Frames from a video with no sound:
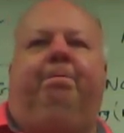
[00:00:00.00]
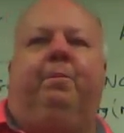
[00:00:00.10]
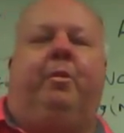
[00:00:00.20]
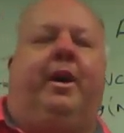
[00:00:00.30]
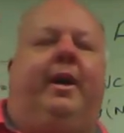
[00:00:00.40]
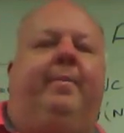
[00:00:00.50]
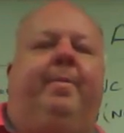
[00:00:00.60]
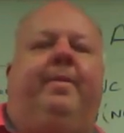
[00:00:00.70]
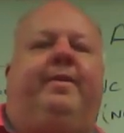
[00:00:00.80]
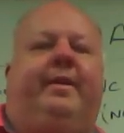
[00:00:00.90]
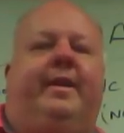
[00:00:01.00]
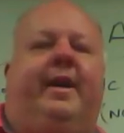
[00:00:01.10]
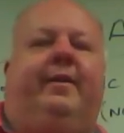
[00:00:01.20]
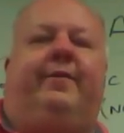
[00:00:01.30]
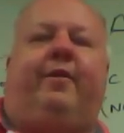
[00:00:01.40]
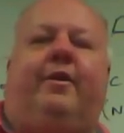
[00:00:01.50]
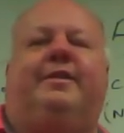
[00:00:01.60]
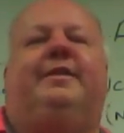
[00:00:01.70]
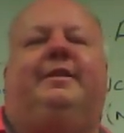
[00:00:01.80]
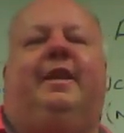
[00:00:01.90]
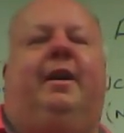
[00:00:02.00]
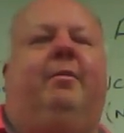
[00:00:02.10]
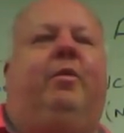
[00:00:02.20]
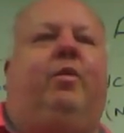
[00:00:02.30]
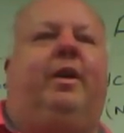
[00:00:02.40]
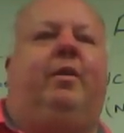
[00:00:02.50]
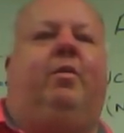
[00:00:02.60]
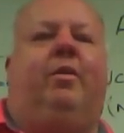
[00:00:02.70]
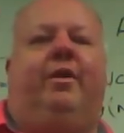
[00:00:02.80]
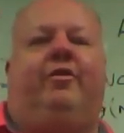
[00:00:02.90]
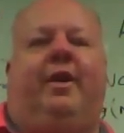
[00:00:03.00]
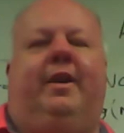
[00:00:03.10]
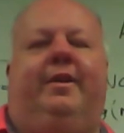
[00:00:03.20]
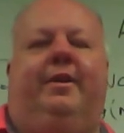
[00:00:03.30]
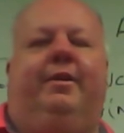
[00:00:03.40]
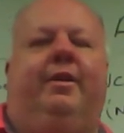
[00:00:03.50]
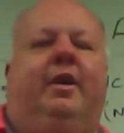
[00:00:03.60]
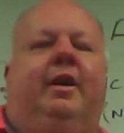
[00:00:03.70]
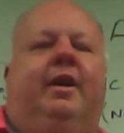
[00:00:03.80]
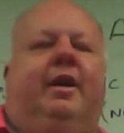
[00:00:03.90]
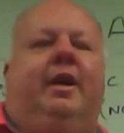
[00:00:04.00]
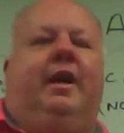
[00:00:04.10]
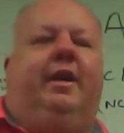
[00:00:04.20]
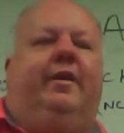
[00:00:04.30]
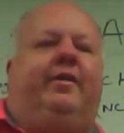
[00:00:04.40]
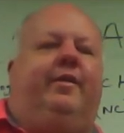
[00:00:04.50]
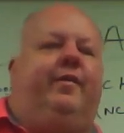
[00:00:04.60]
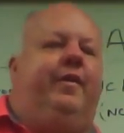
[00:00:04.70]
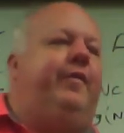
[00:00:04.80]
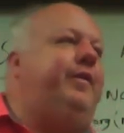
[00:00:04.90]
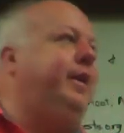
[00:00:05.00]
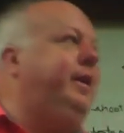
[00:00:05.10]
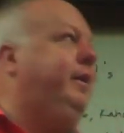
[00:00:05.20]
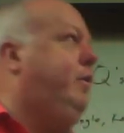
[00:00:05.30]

But today's first assignment, what I want to try to do is 15